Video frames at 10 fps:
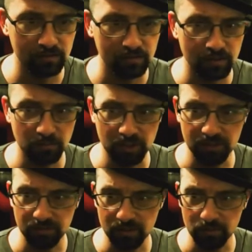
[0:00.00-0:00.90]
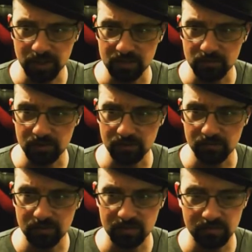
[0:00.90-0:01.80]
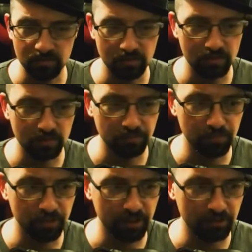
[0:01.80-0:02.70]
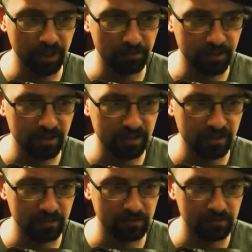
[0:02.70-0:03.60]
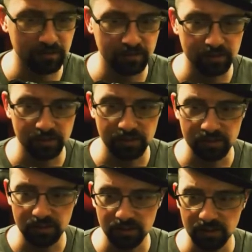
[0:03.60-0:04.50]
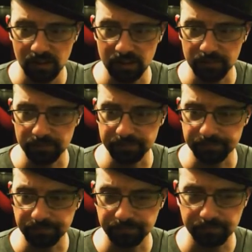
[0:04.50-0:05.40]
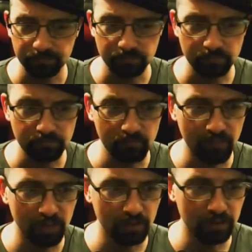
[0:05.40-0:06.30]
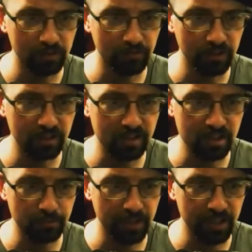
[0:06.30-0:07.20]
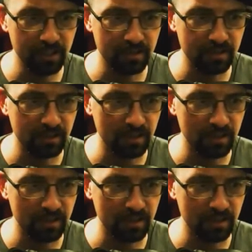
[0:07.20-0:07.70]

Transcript: I'm looking for the best one, which they're all pretty crappy, so. Alright. I'm going to convert this to pants. Now